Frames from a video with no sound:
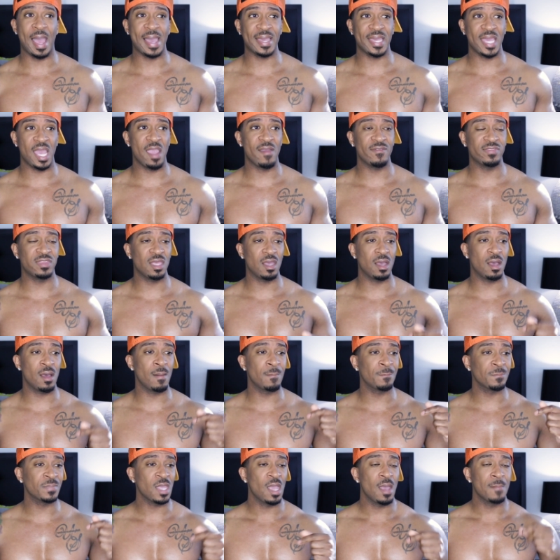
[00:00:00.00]
I gave
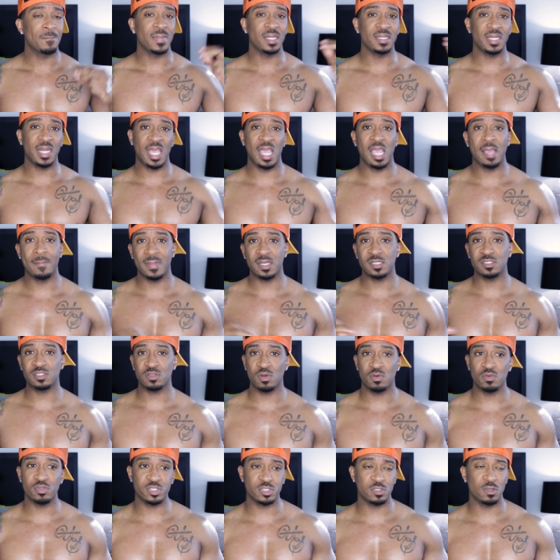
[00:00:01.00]
them my name, my
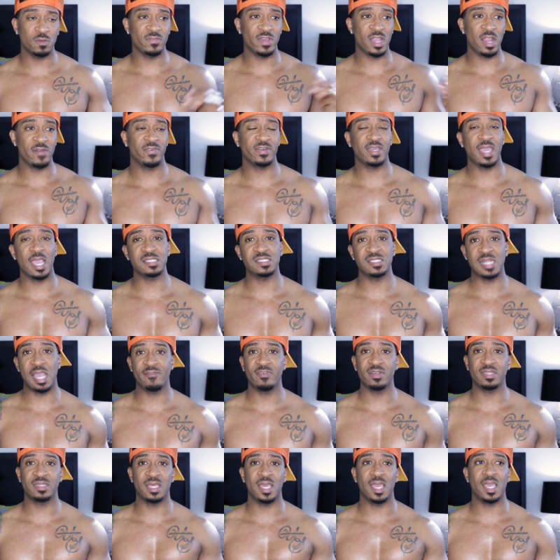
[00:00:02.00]
social, verification,
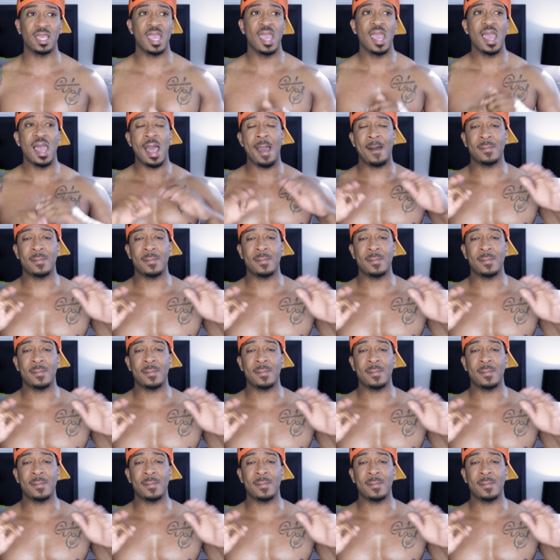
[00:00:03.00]
everything.